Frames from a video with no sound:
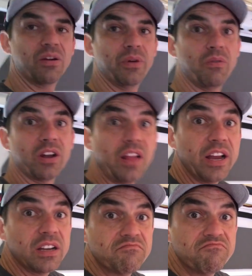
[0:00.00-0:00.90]
and we want to
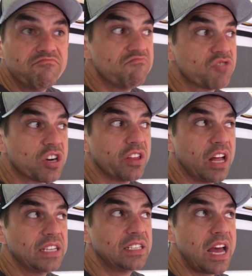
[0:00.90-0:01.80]
like turn the
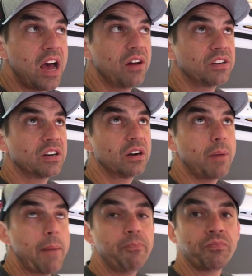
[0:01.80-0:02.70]
lights down or turn them
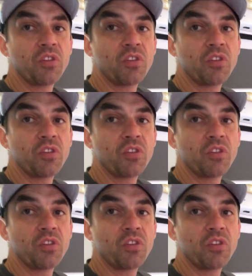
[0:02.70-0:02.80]
up,